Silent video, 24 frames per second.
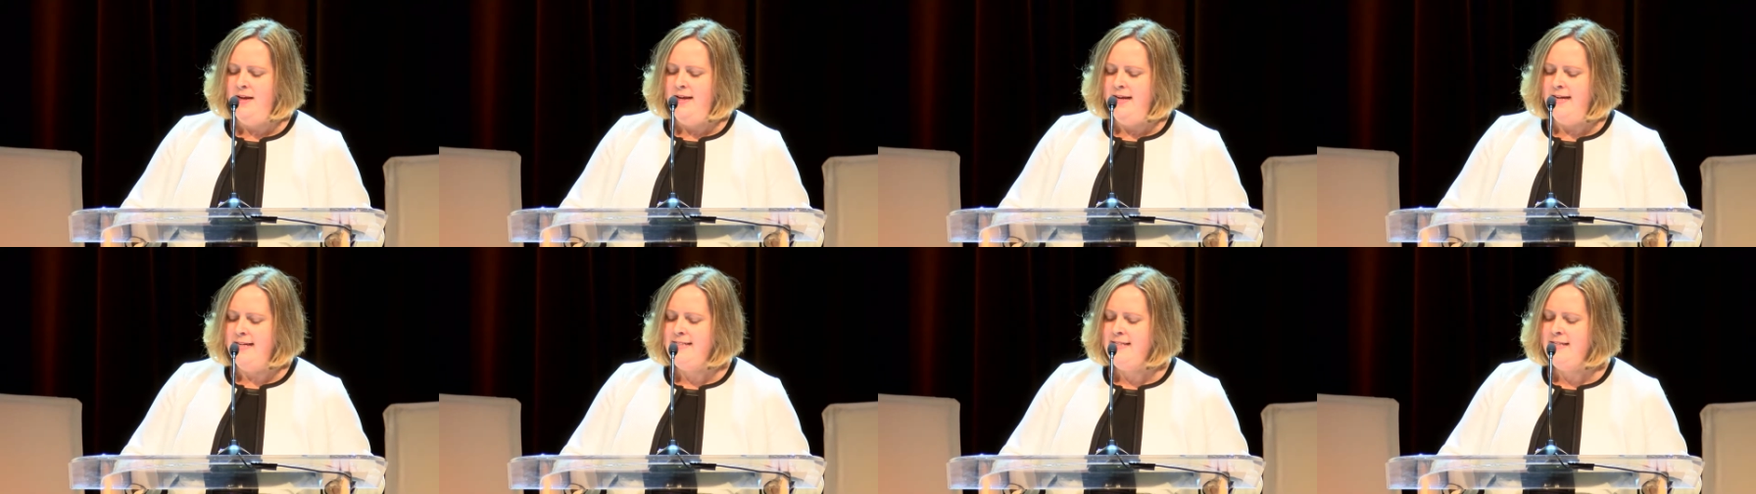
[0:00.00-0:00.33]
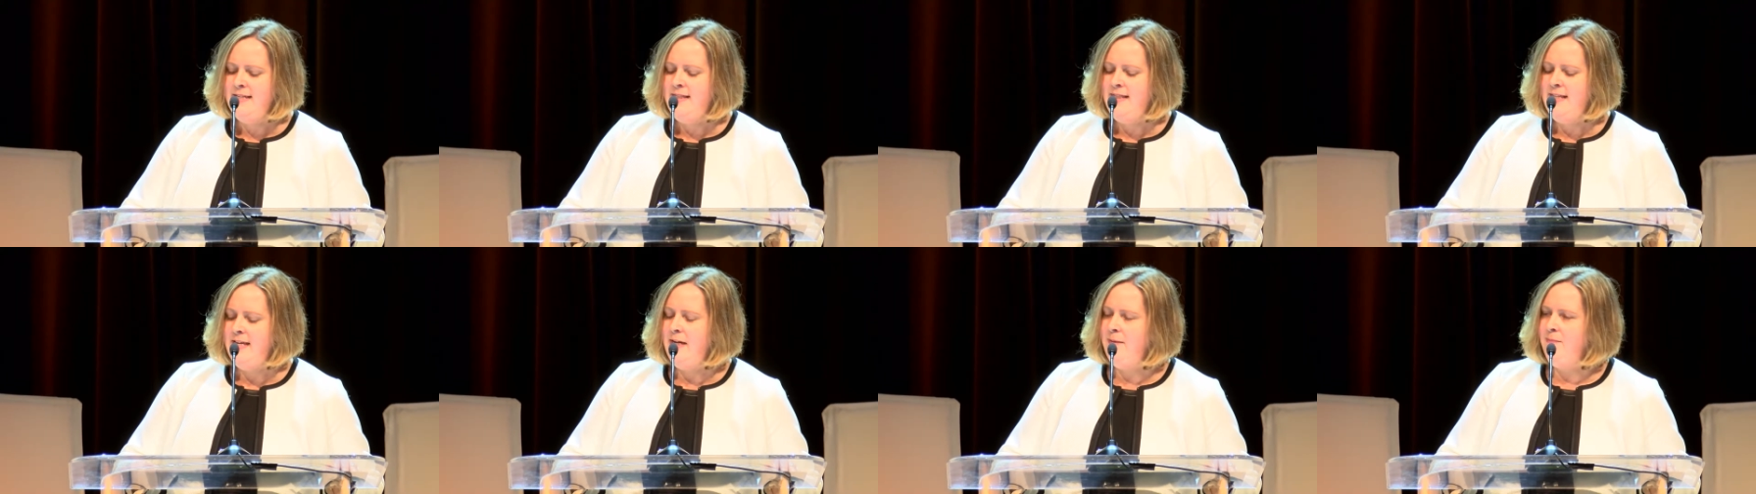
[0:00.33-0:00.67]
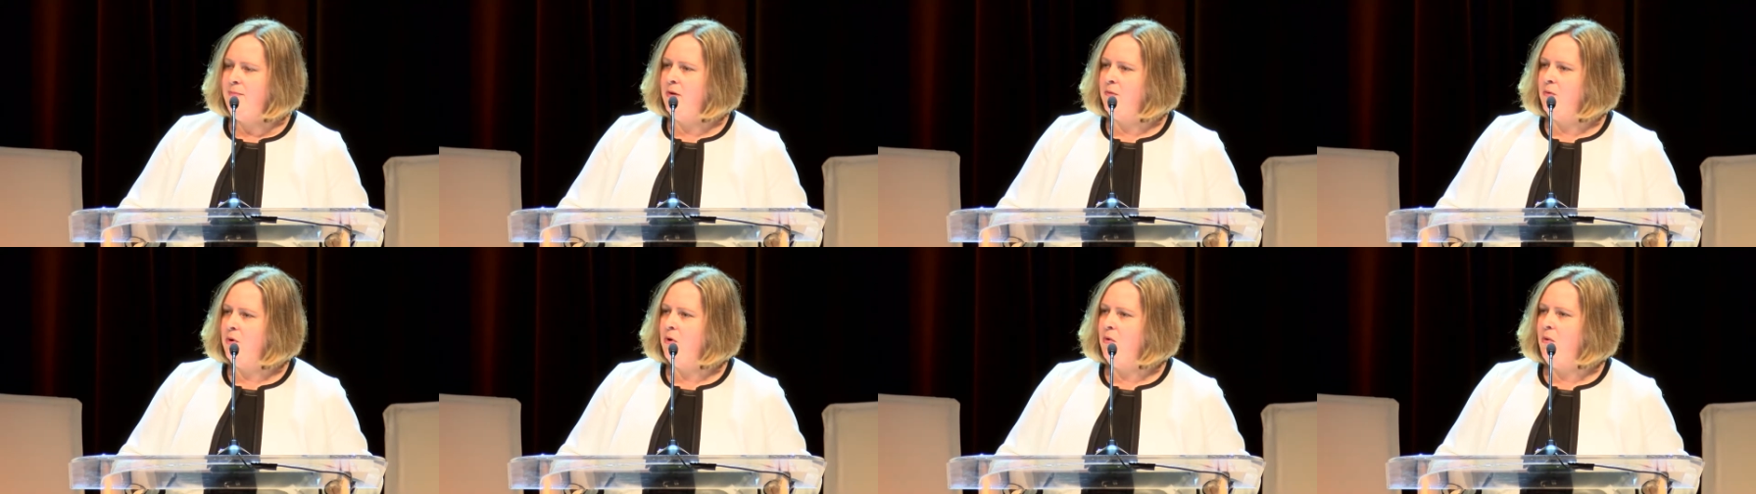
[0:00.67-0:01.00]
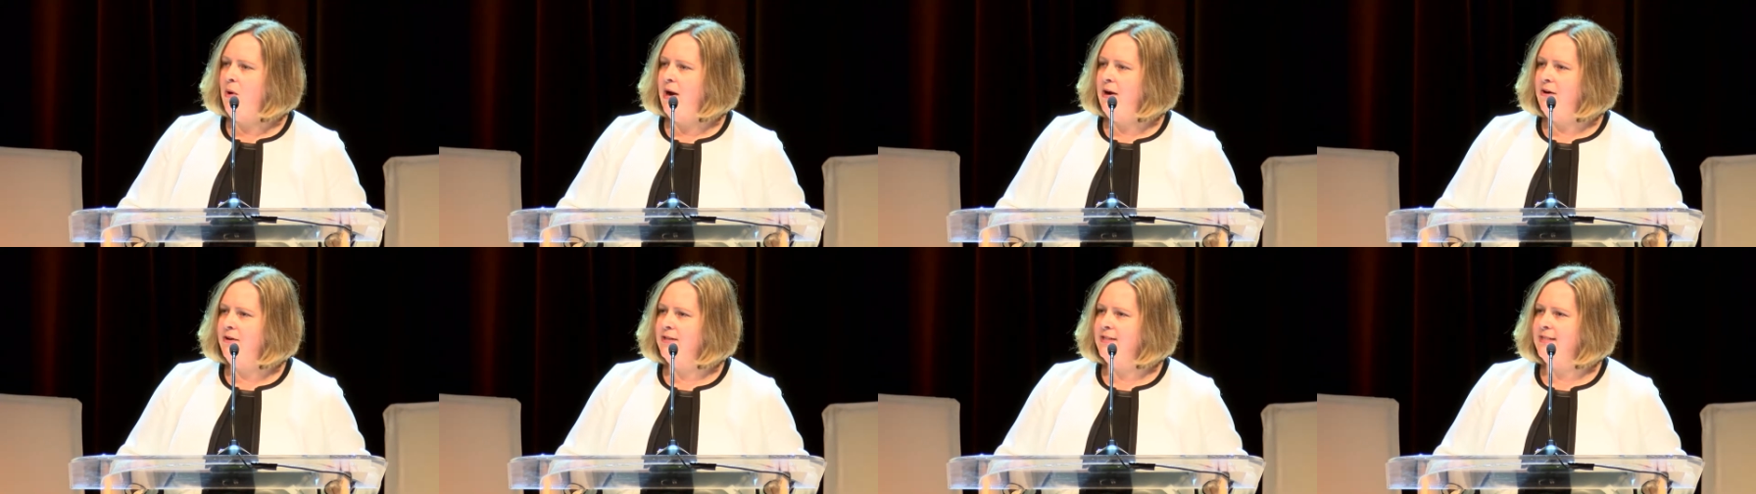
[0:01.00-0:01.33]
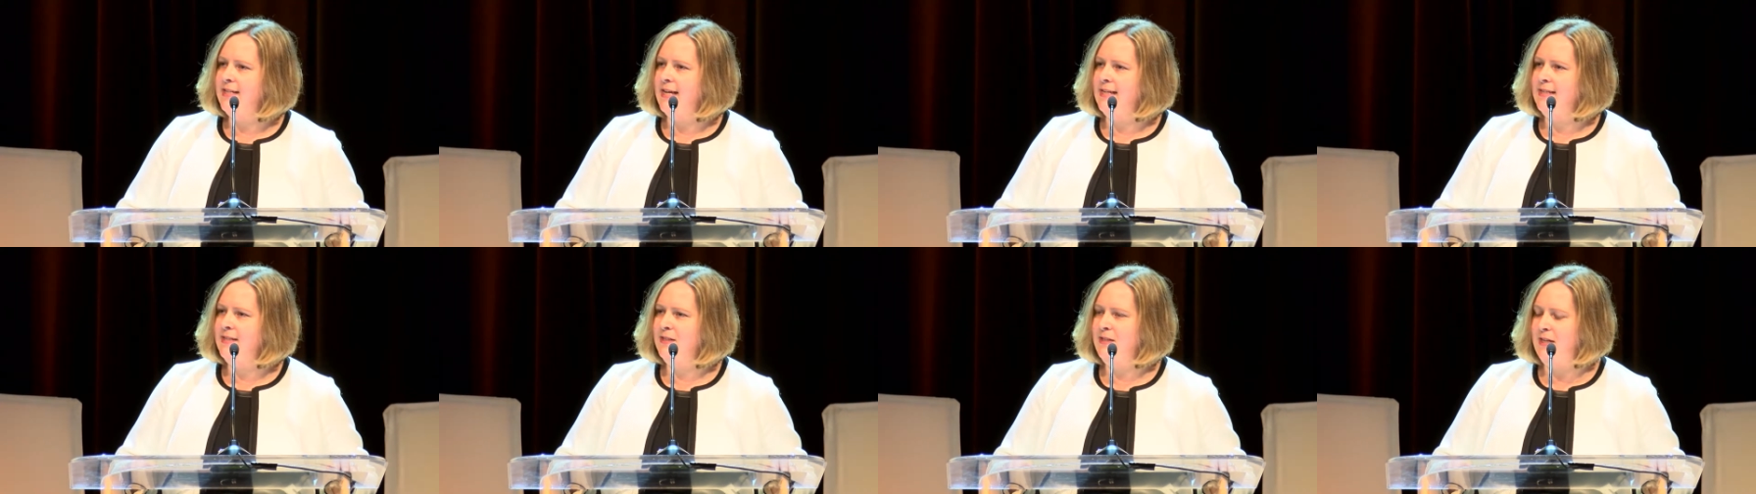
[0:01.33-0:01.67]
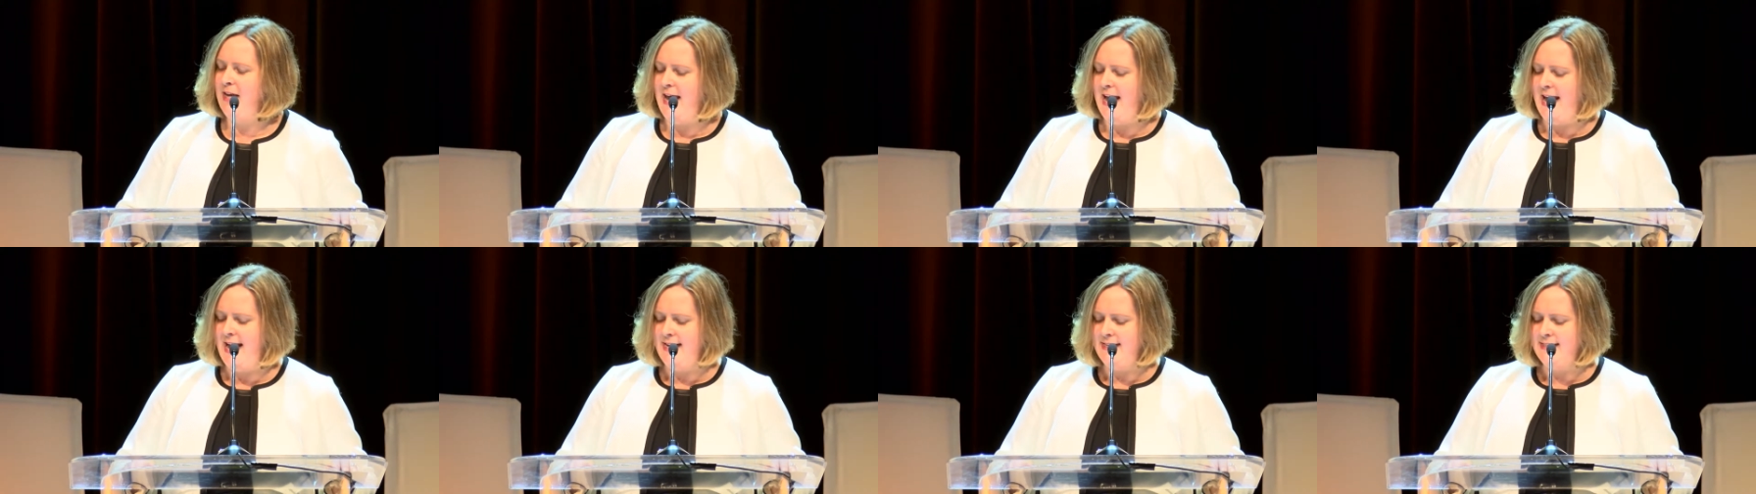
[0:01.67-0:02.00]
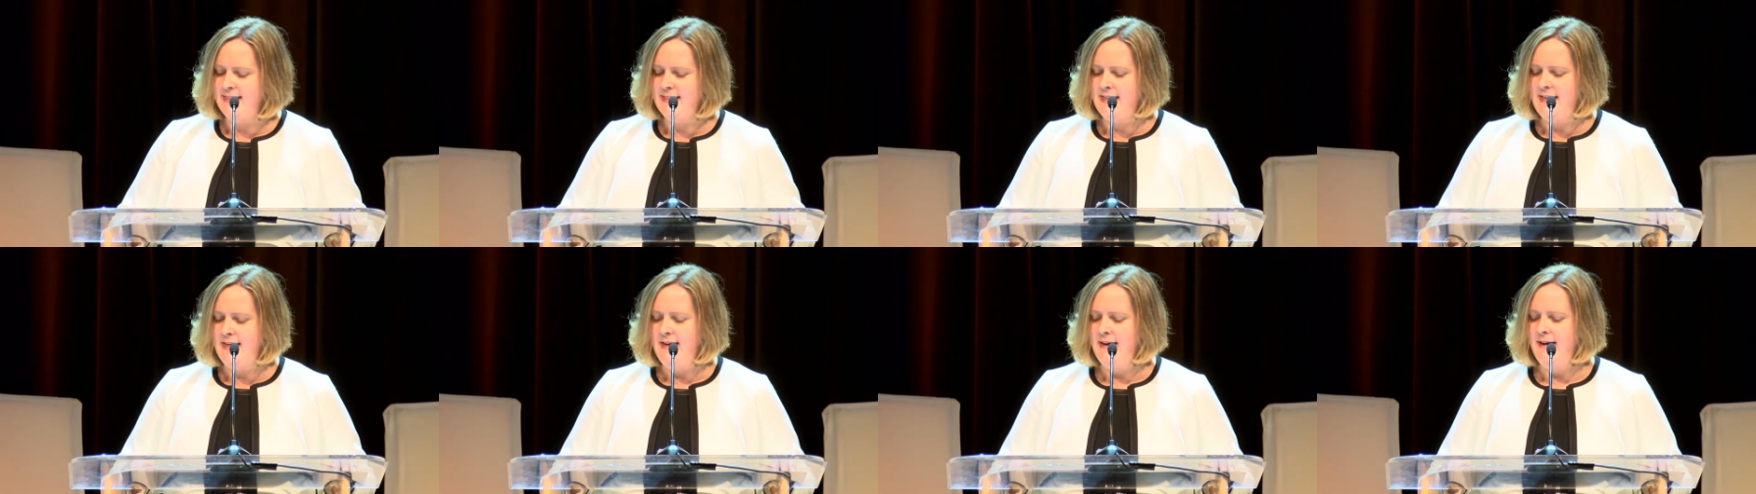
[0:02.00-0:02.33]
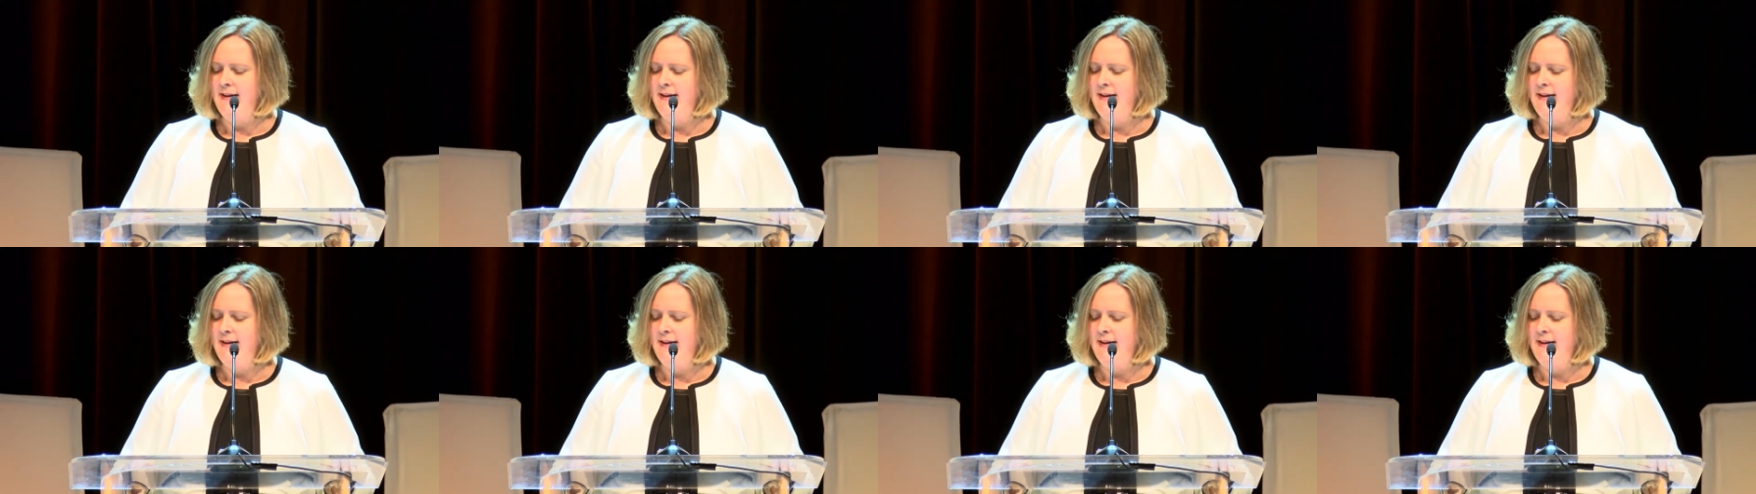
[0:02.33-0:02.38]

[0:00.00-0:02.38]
It's a theme that requires us to ask